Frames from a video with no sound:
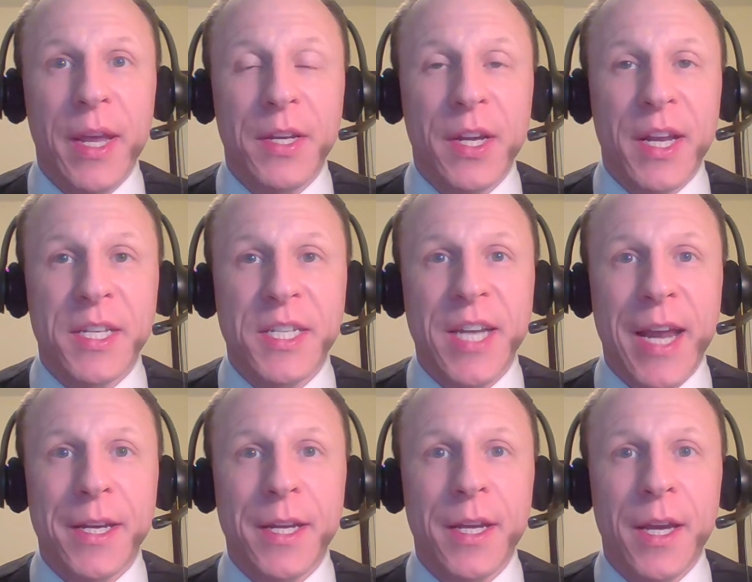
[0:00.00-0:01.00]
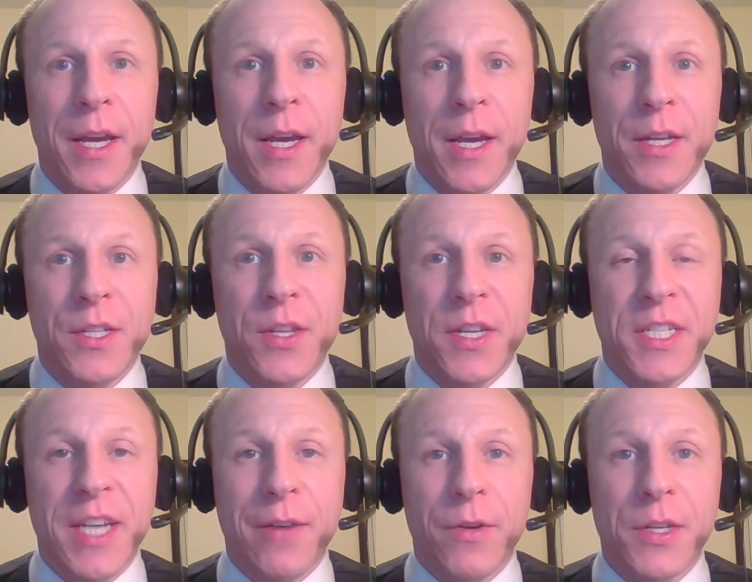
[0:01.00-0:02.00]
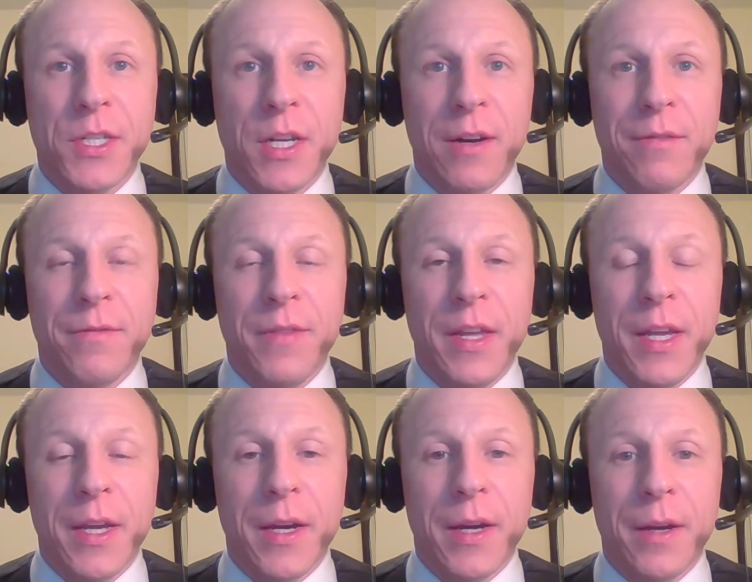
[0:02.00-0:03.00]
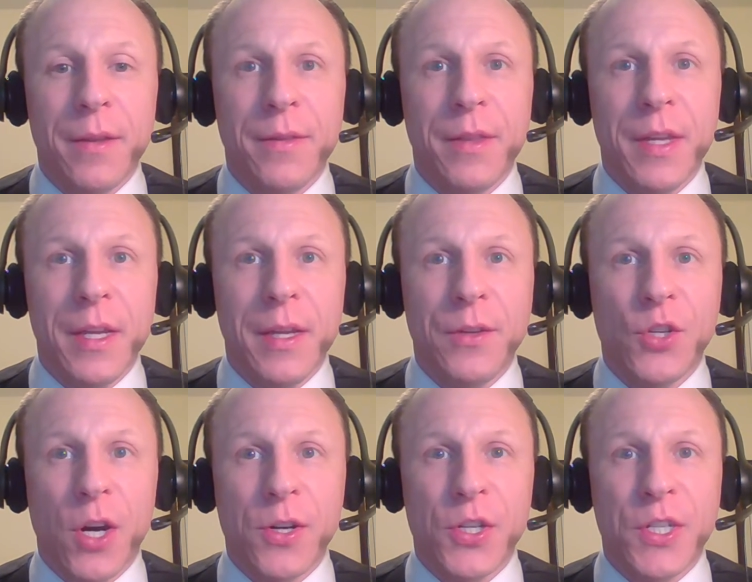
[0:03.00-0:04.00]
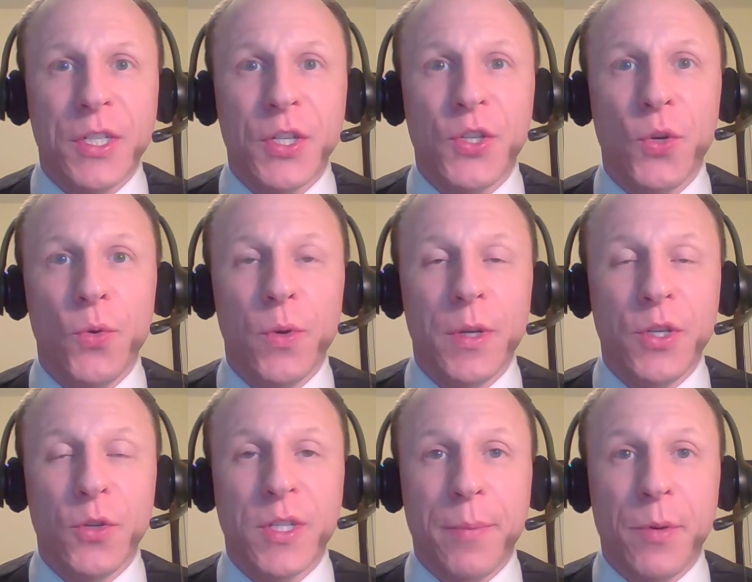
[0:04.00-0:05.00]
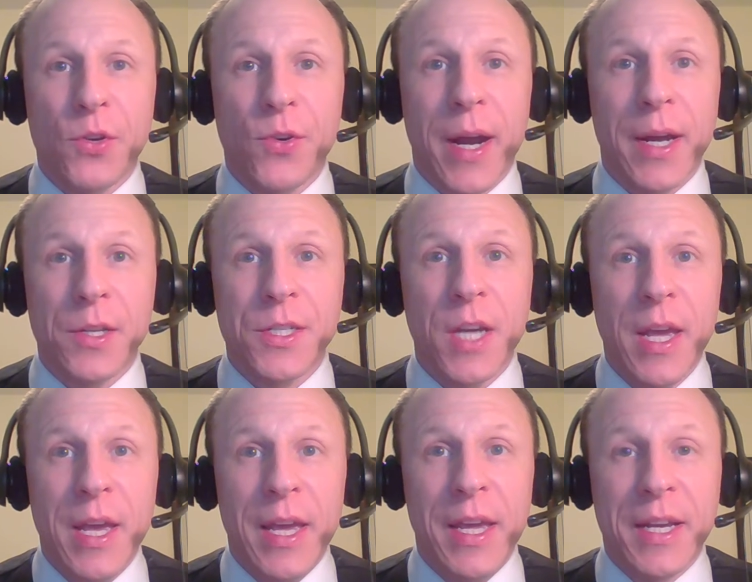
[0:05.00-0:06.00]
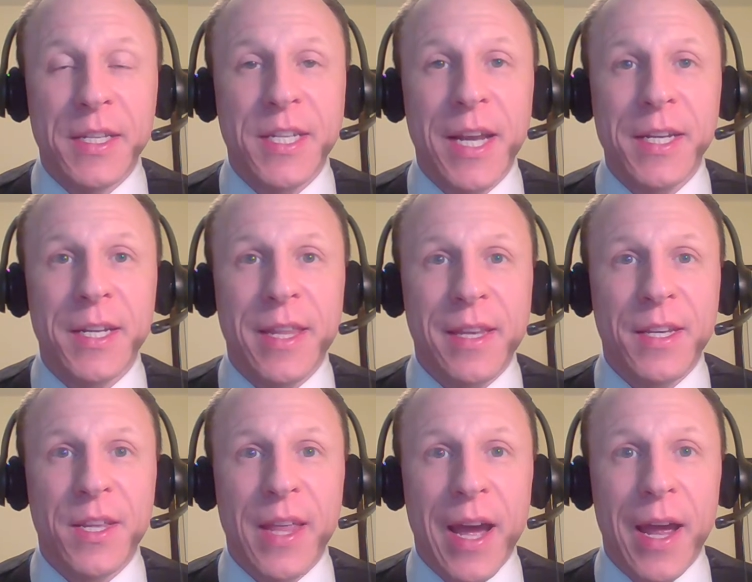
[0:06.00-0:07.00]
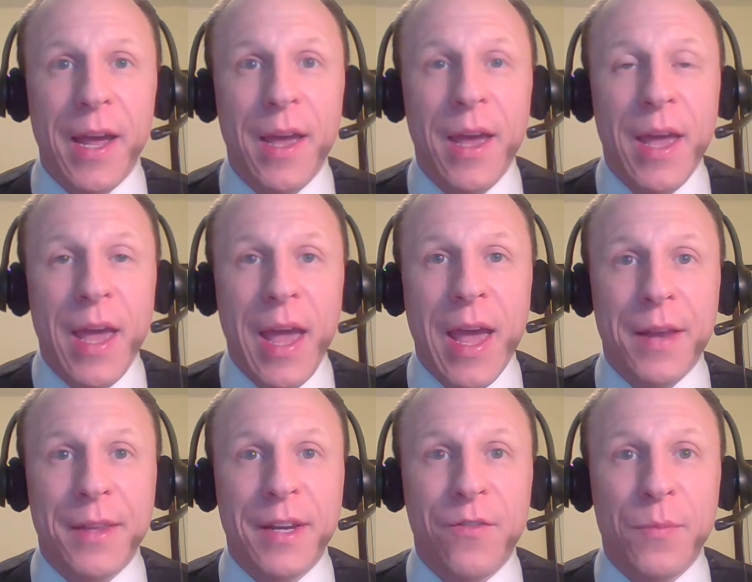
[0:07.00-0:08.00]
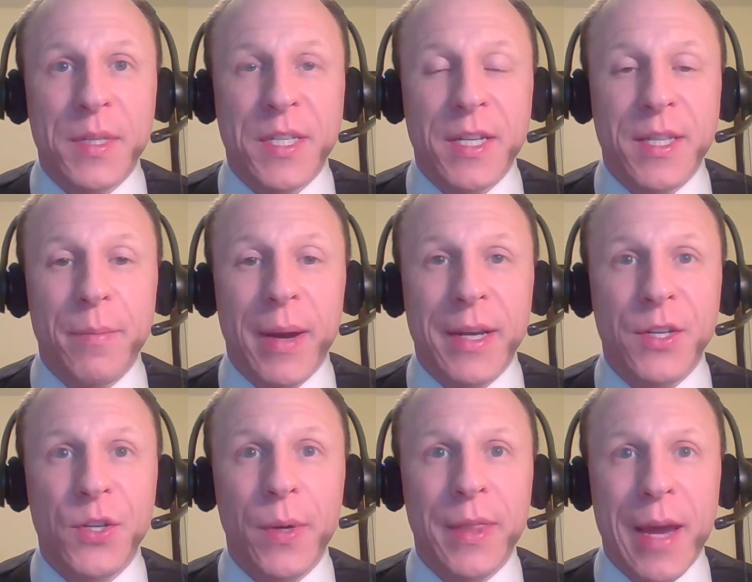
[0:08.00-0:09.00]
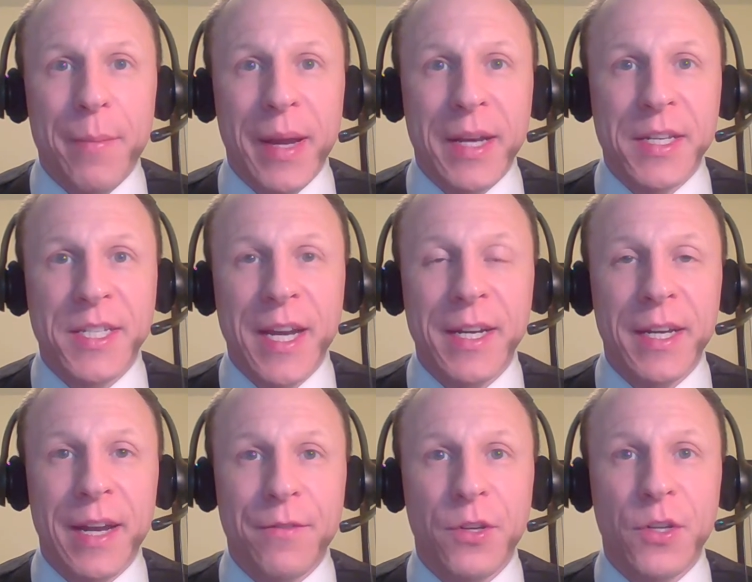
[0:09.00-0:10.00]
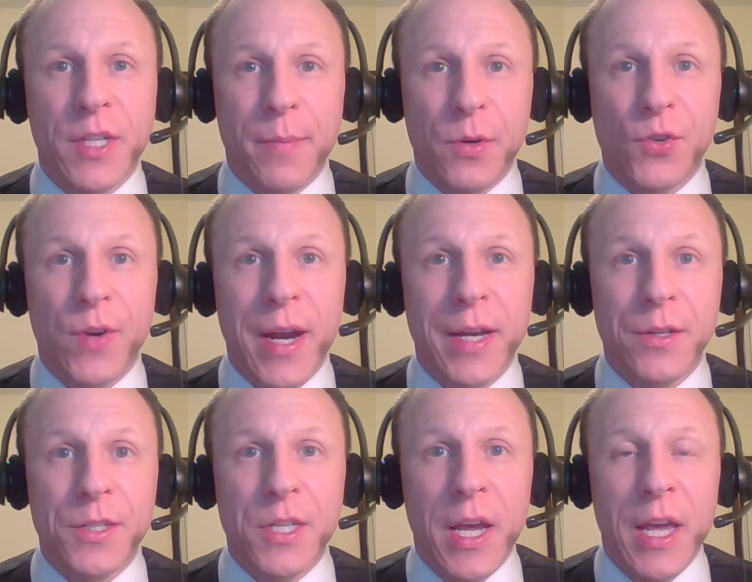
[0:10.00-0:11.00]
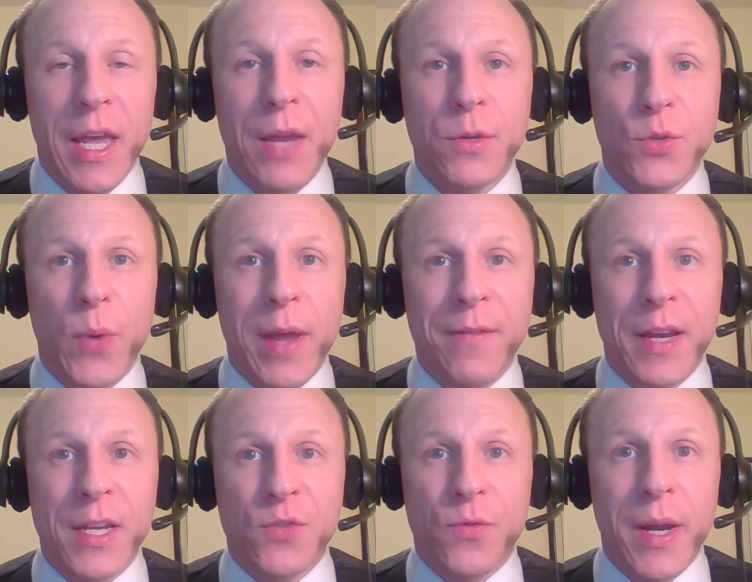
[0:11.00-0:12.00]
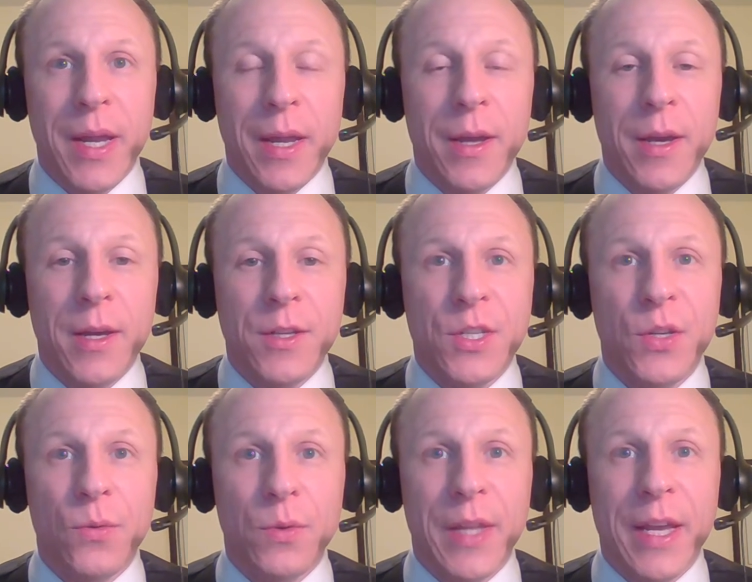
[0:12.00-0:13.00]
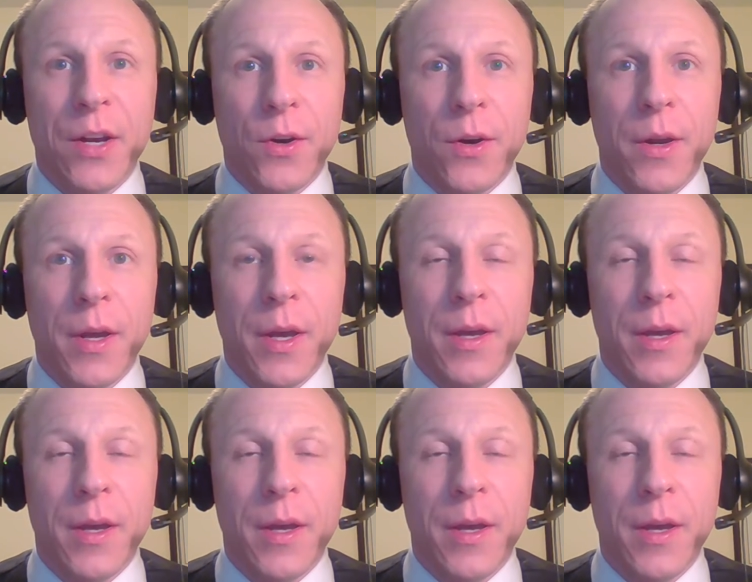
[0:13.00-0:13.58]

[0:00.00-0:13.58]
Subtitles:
had to consent to the severance of the charges into two separate trials. He consented to that, and the government says that by doing that, by consenting to have two separate trials, he was waiving his right to later